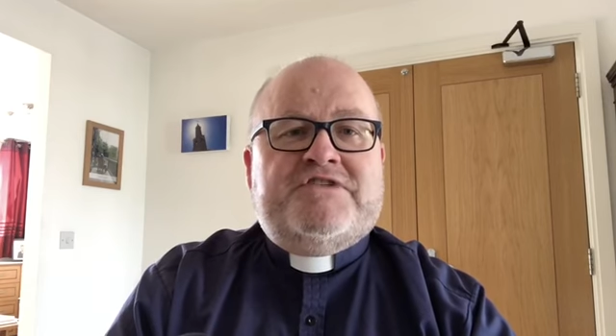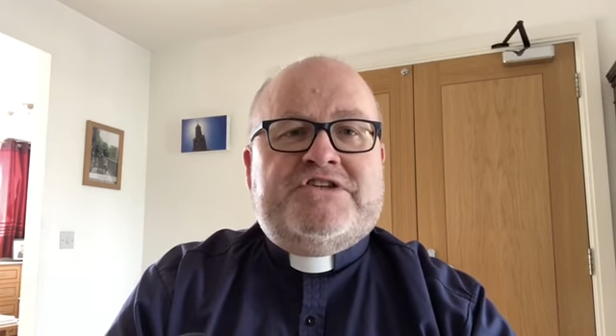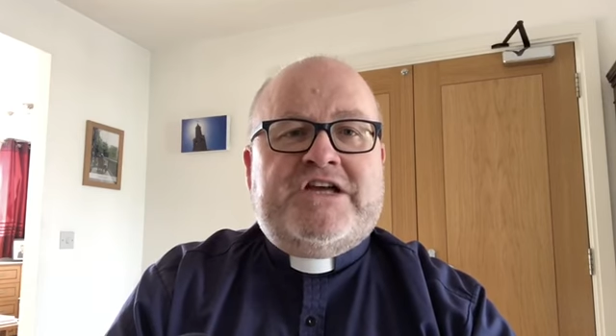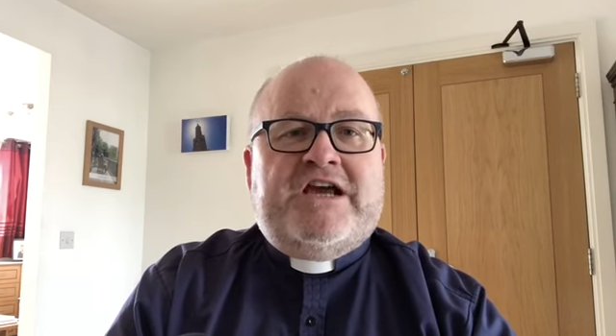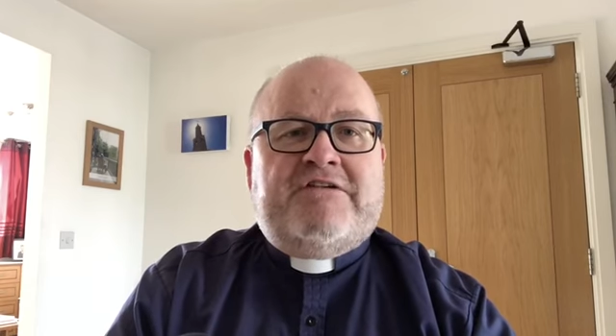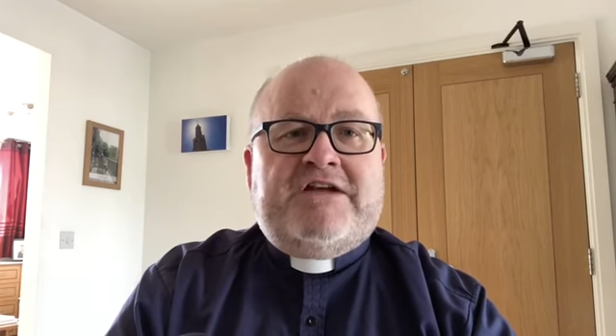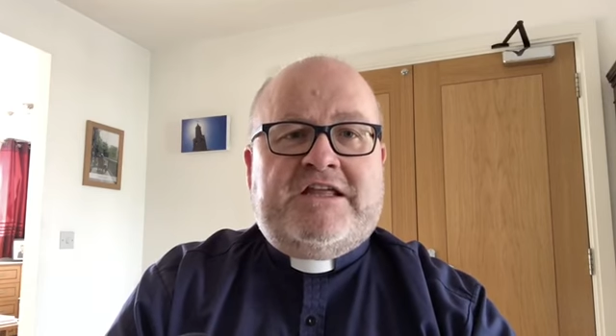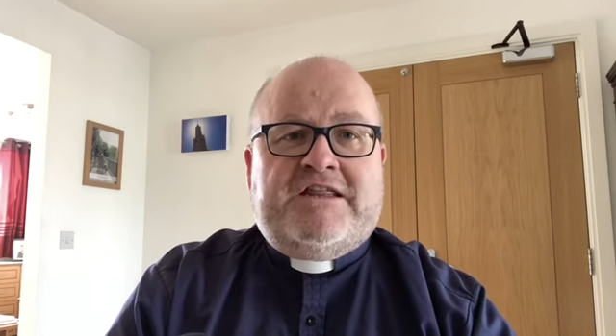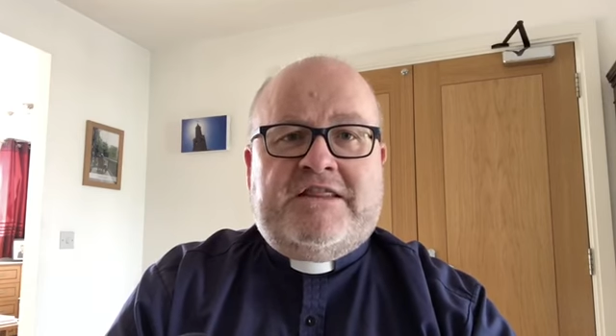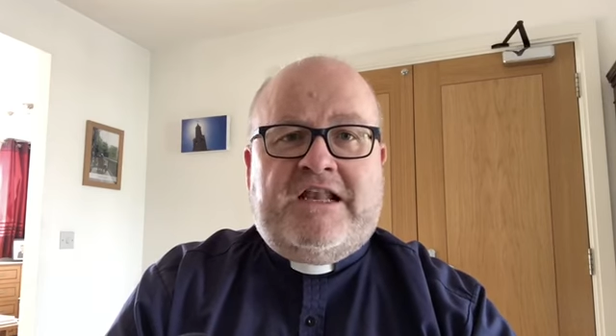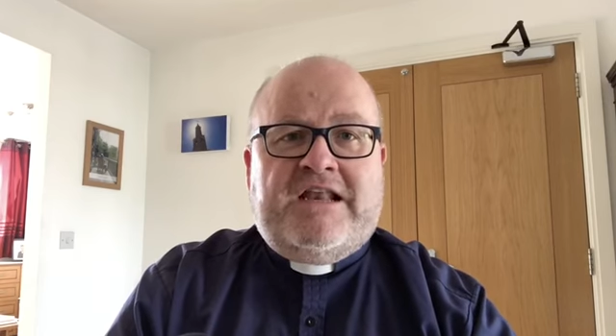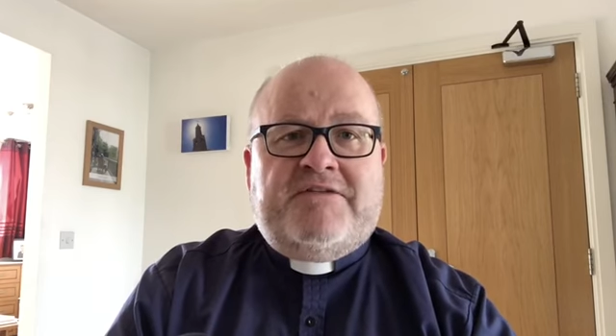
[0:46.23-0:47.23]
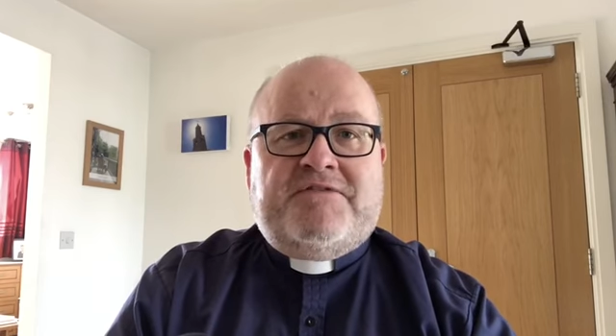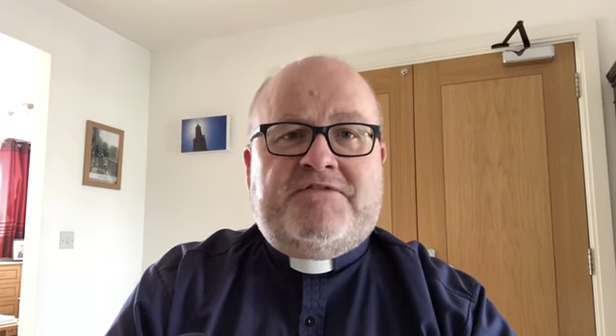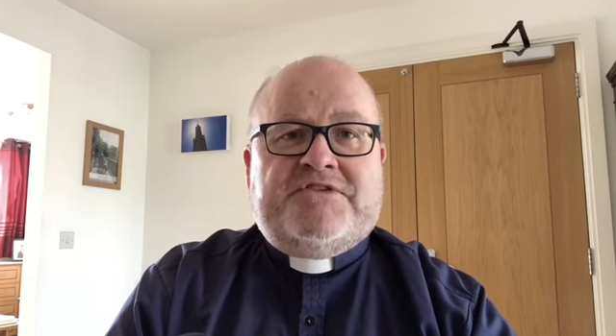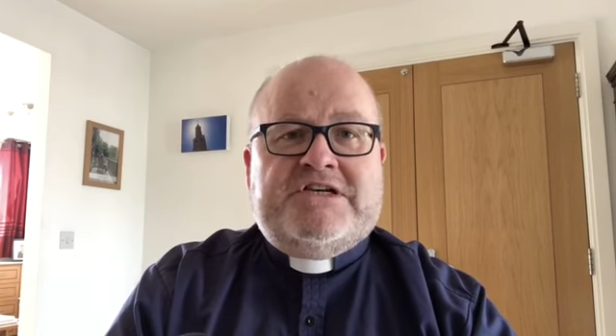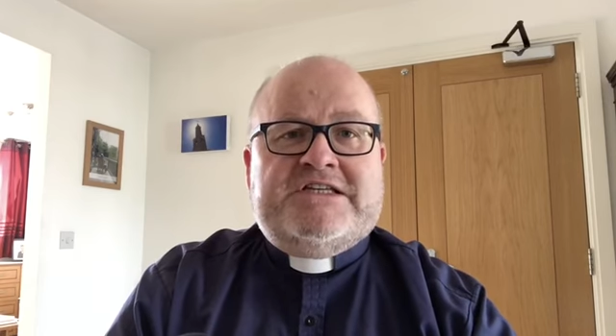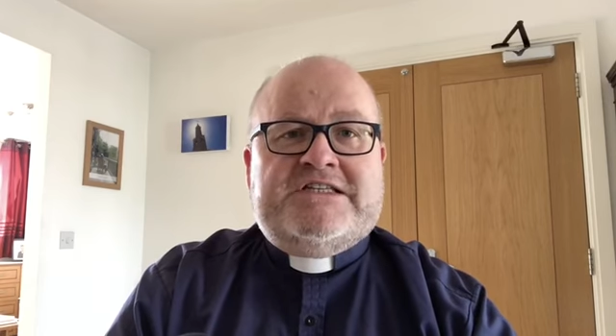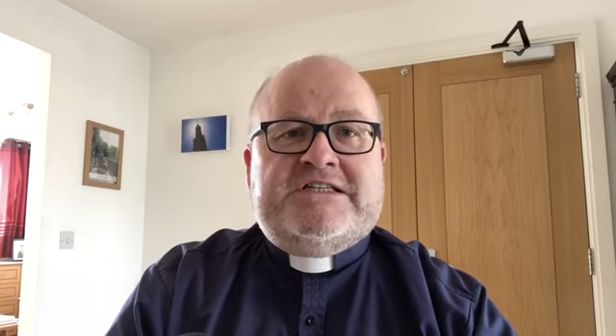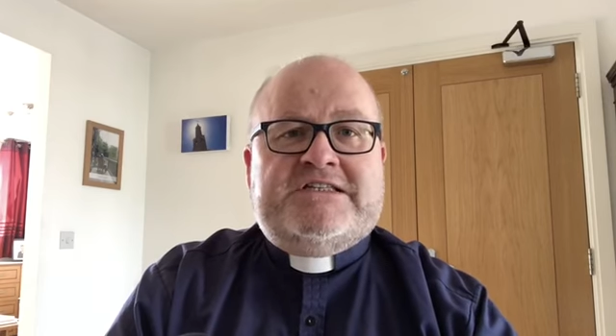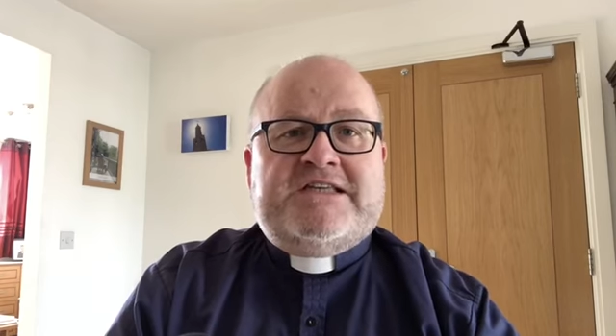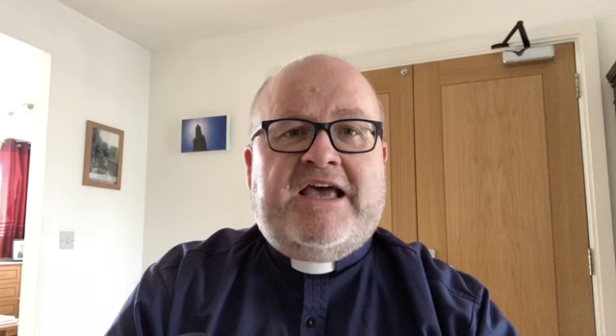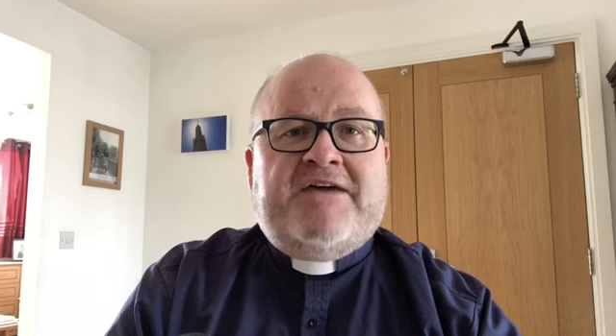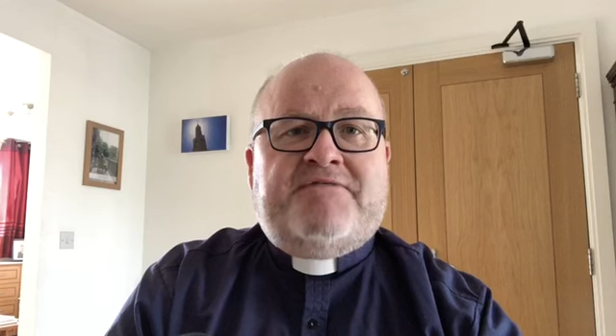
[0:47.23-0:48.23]
sharing the love of
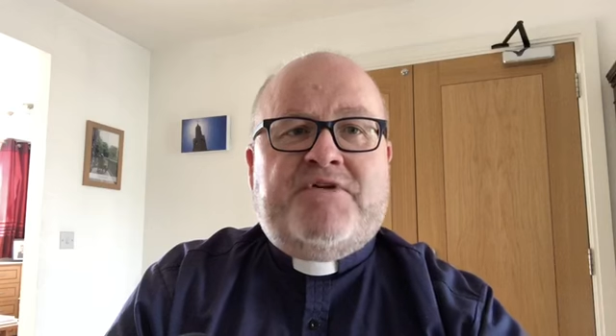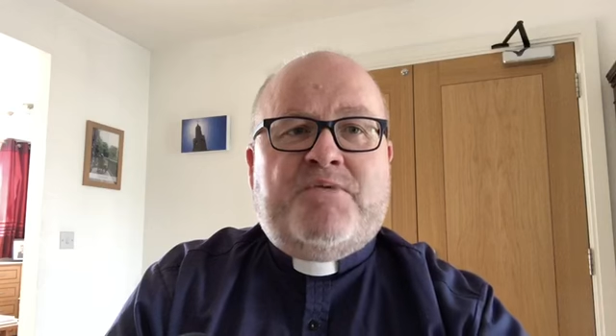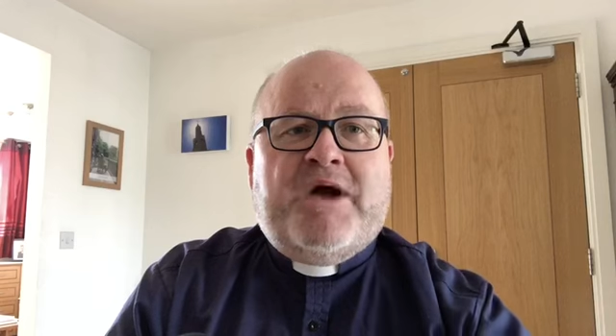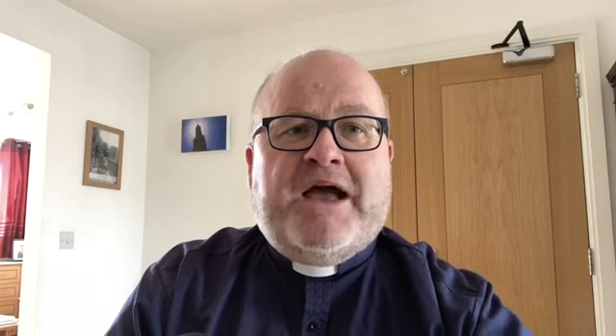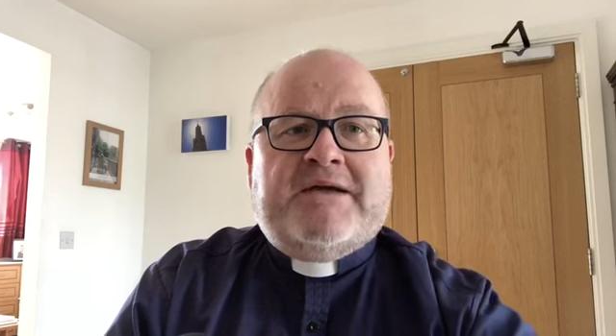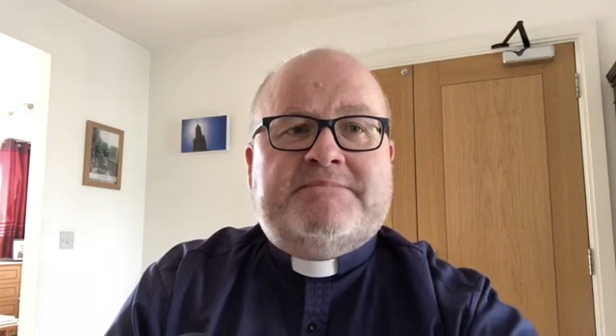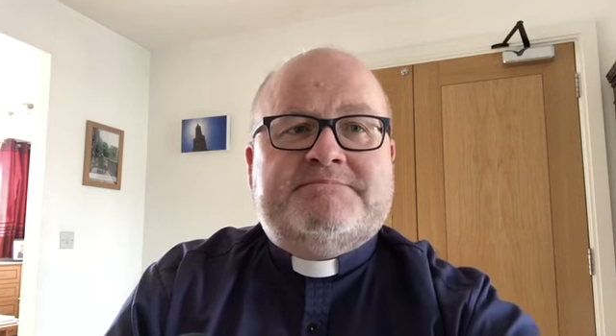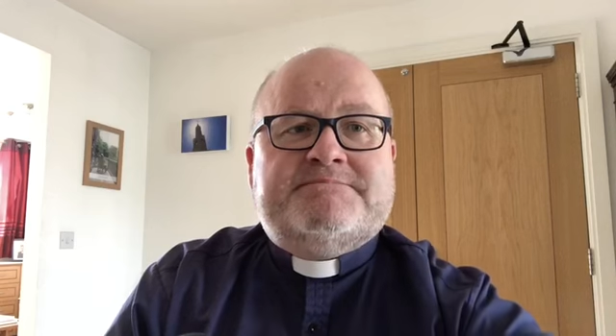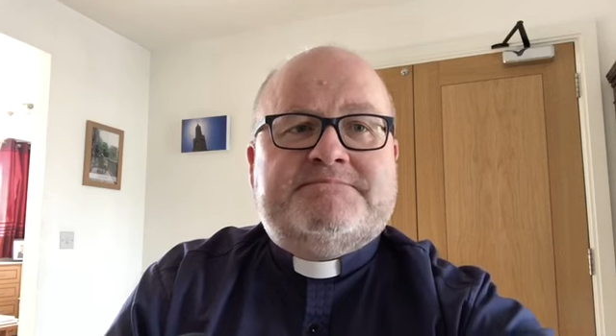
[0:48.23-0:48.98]
Jesus everywhere.